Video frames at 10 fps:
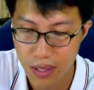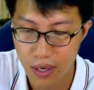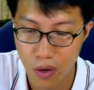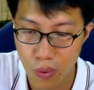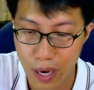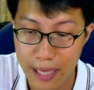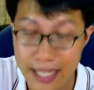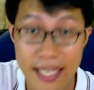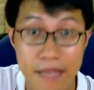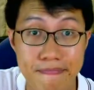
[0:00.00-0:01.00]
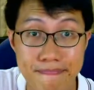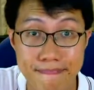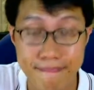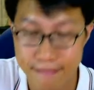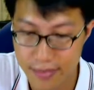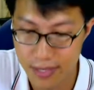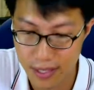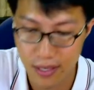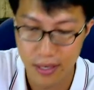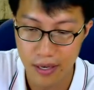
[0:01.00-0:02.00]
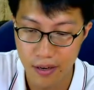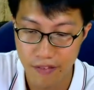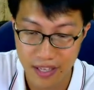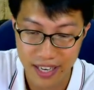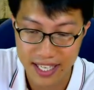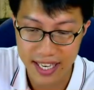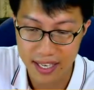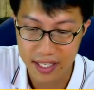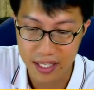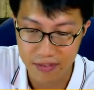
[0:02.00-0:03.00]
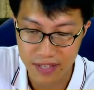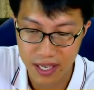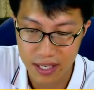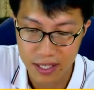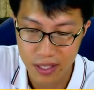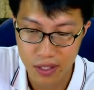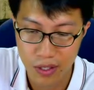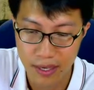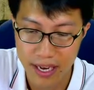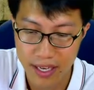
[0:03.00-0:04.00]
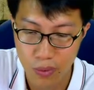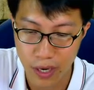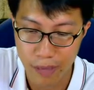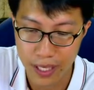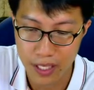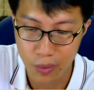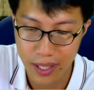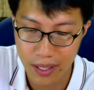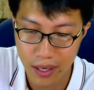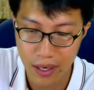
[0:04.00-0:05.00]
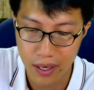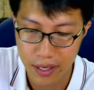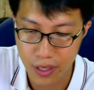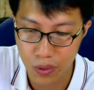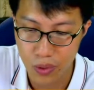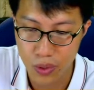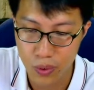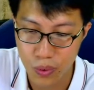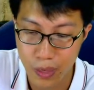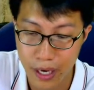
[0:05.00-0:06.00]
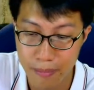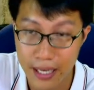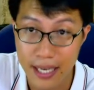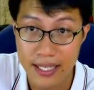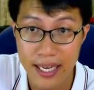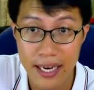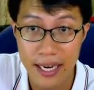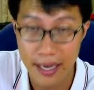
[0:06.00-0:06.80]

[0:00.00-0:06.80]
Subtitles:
y plus a. Factorizing x gives us xy minus 1 equals to y plus a,